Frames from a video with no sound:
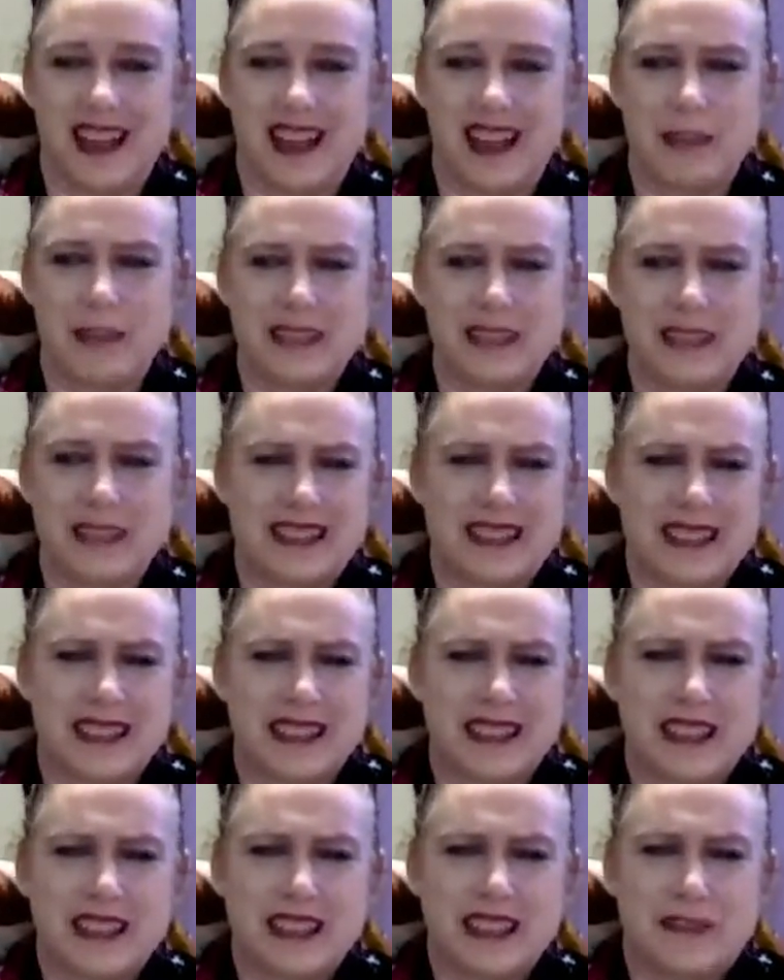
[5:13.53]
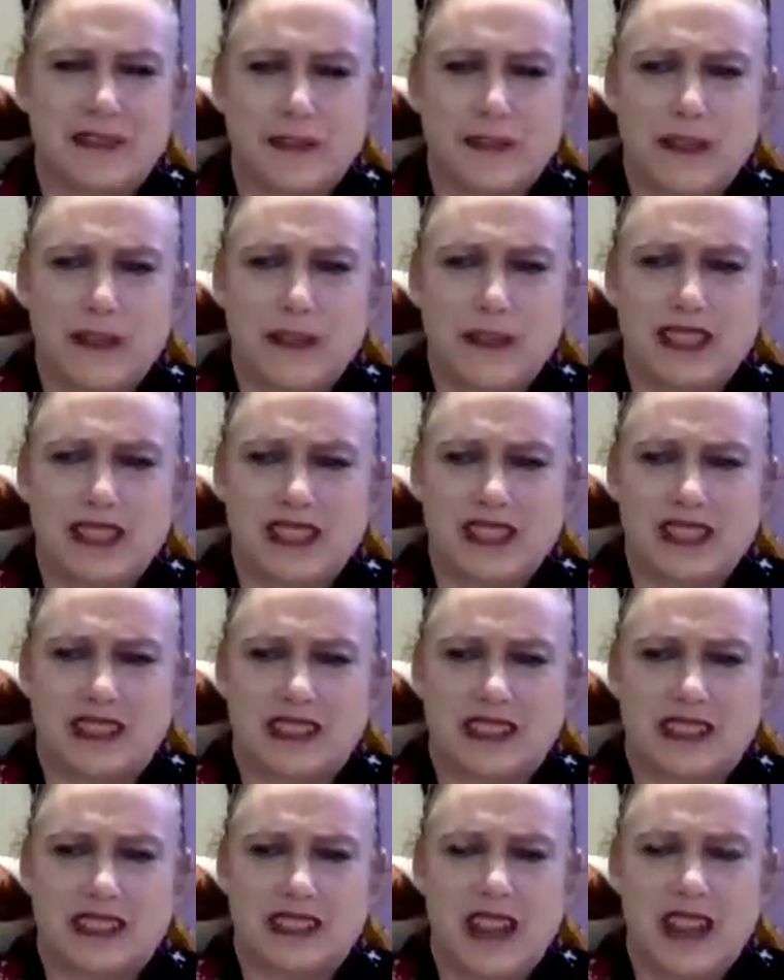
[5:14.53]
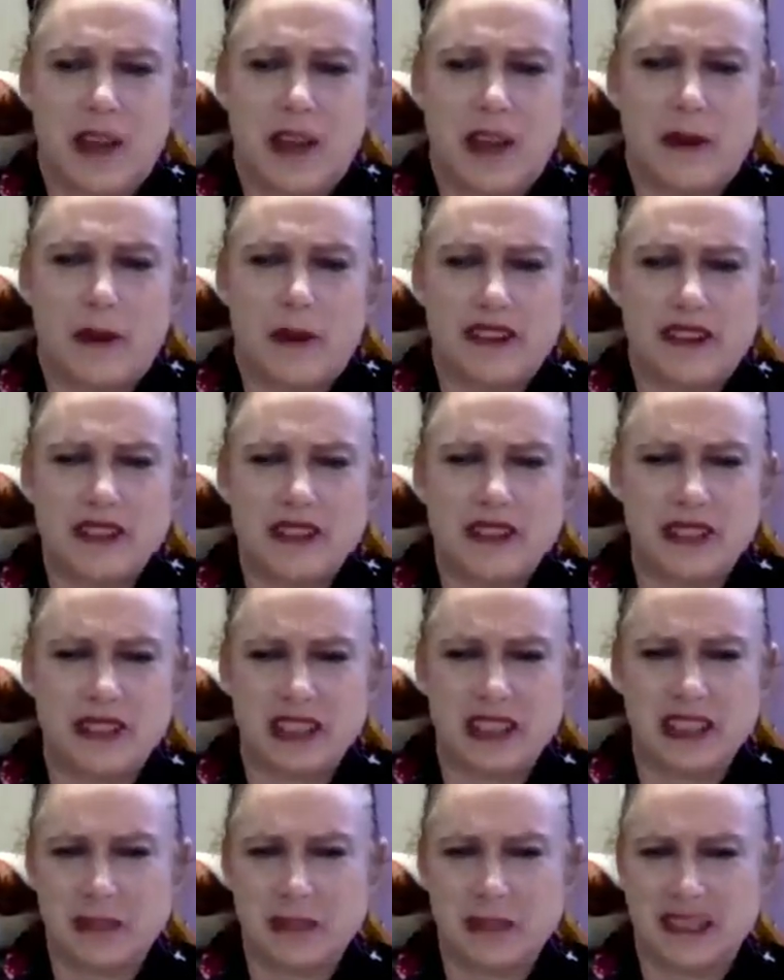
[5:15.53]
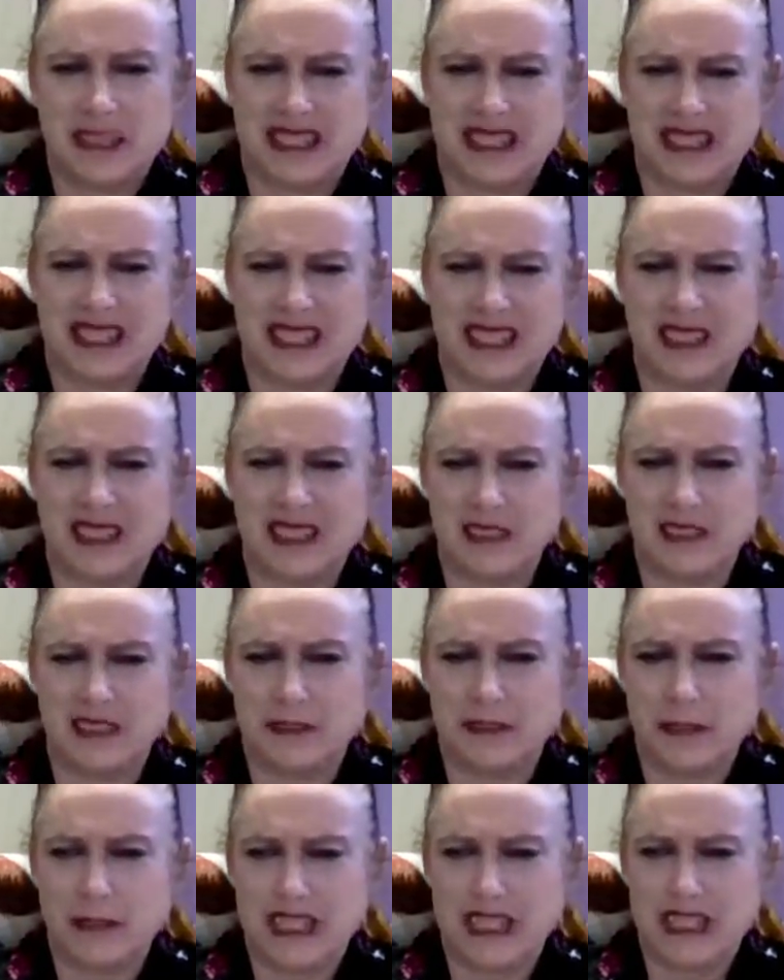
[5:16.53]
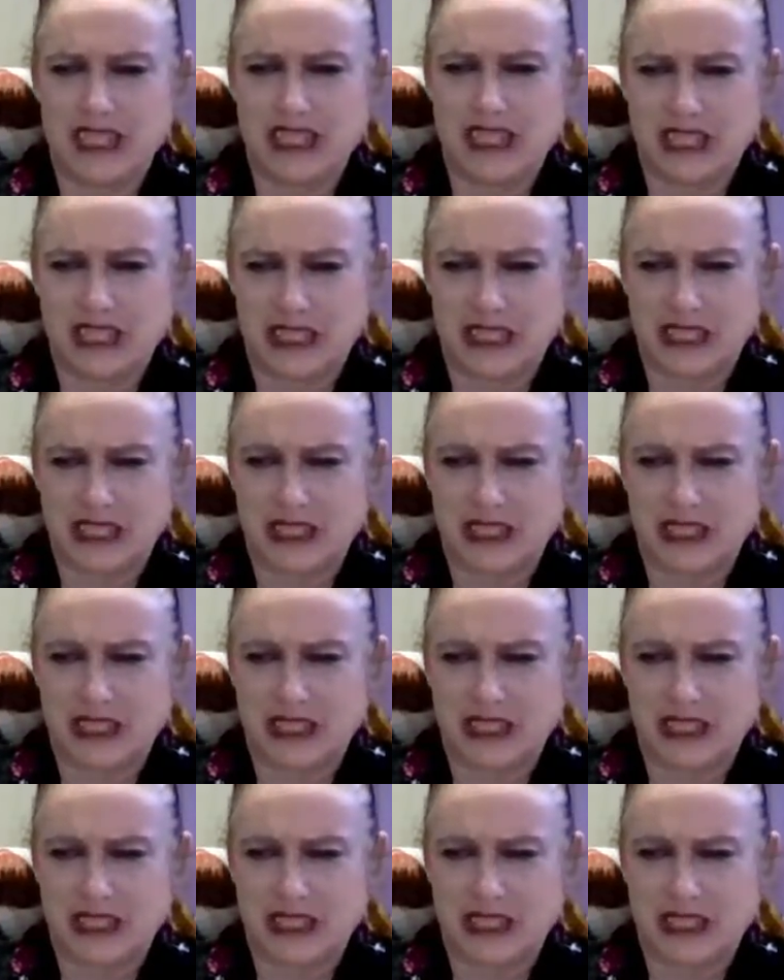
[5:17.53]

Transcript: I'm not selling information. Why are you telling me to sell information?